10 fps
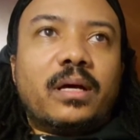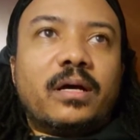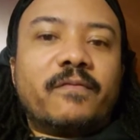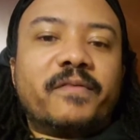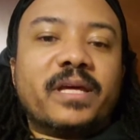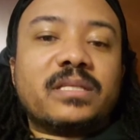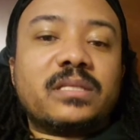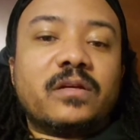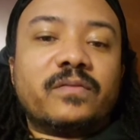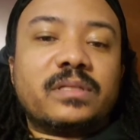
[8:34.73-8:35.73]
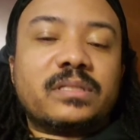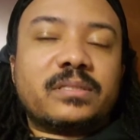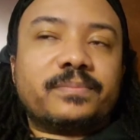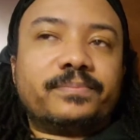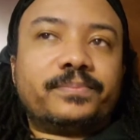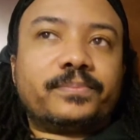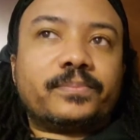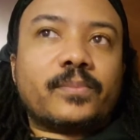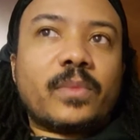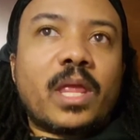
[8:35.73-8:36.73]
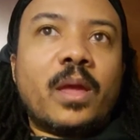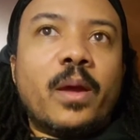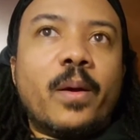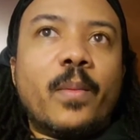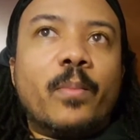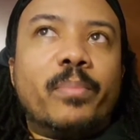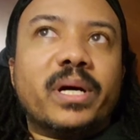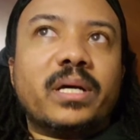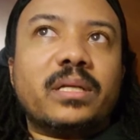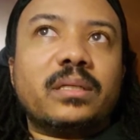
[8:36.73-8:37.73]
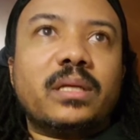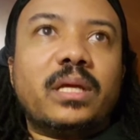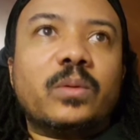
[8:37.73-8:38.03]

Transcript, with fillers: uh, fan service, but